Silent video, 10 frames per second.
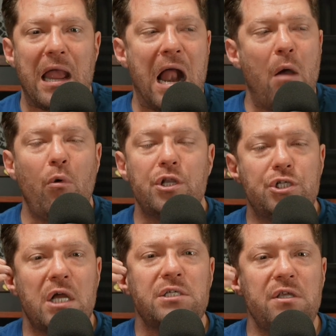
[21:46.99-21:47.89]
And I would have
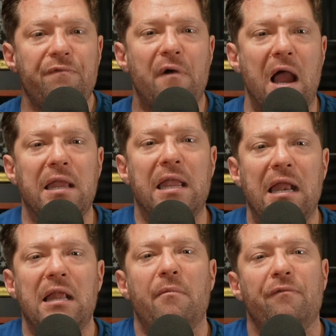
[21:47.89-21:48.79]
justified
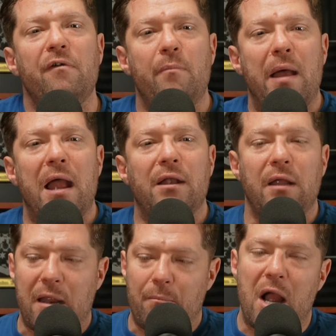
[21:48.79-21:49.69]
getting them a free bag to
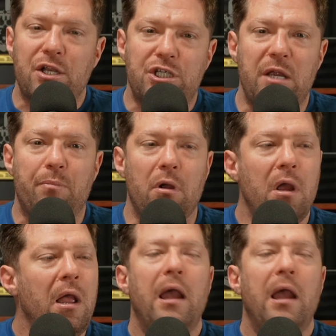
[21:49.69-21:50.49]
get mine cheaper.